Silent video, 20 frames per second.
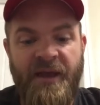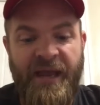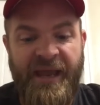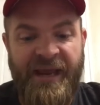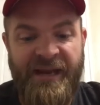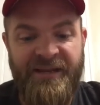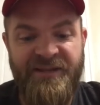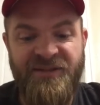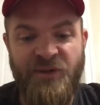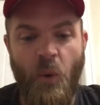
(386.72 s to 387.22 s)

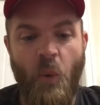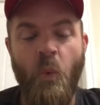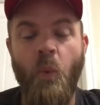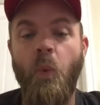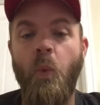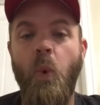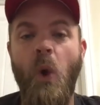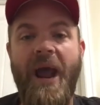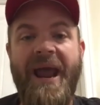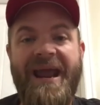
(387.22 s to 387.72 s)
It is a
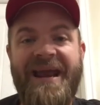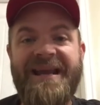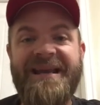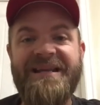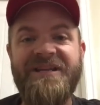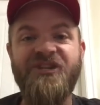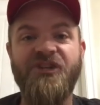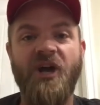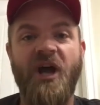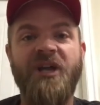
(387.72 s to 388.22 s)

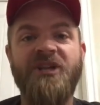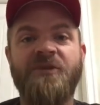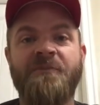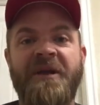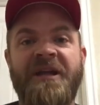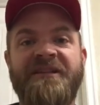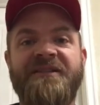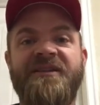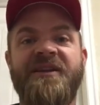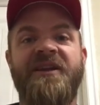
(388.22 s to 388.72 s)
weighty
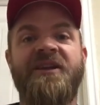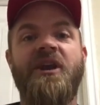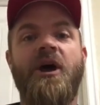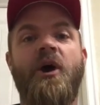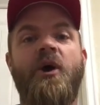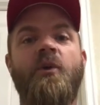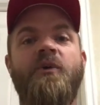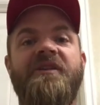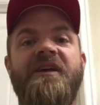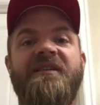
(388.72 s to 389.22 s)
judgment to
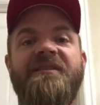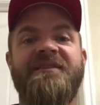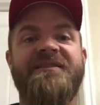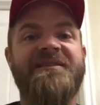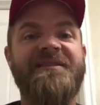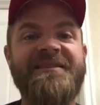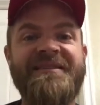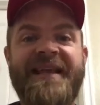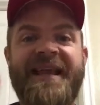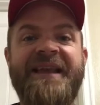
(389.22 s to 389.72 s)
know that the
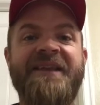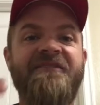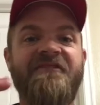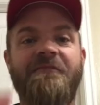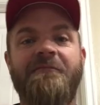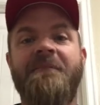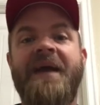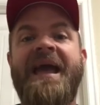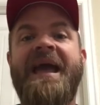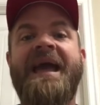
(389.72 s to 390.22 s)
sin of
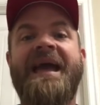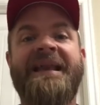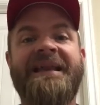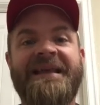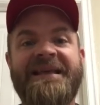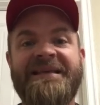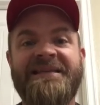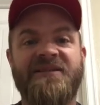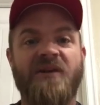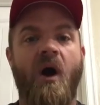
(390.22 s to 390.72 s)
man
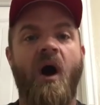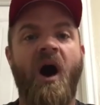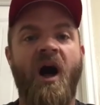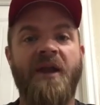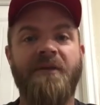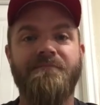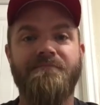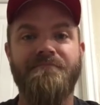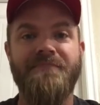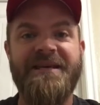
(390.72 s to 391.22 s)
is
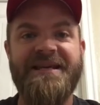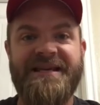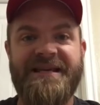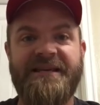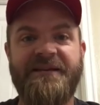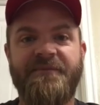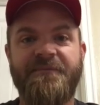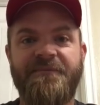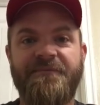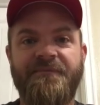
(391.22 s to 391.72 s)
on
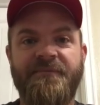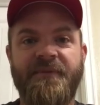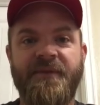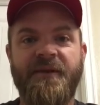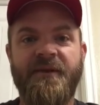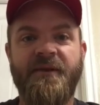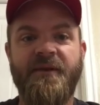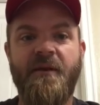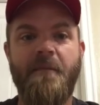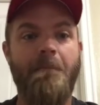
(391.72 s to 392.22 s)
me.
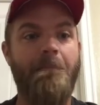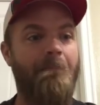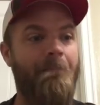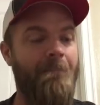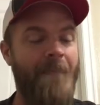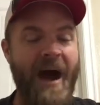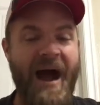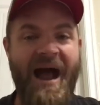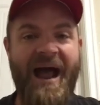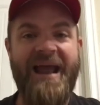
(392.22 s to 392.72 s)

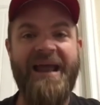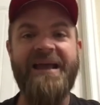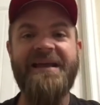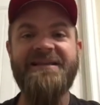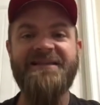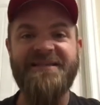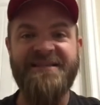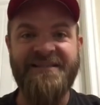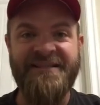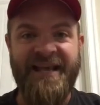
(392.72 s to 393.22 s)
My
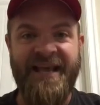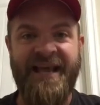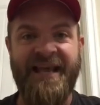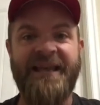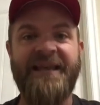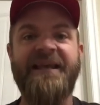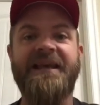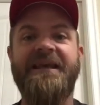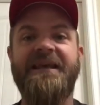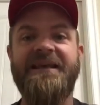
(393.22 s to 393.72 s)

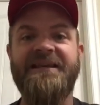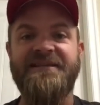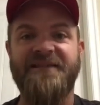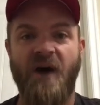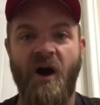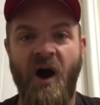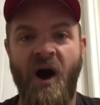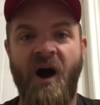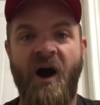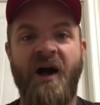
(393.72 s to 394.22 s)
sin
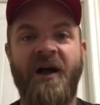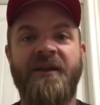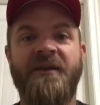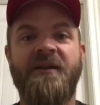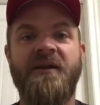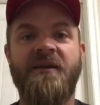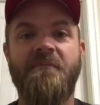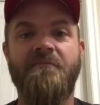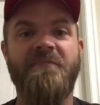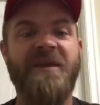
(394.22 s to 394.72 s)
is on
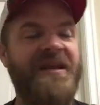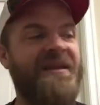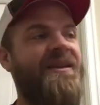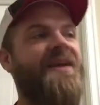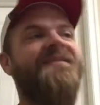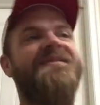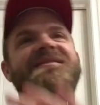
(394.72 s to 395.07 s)
me. Not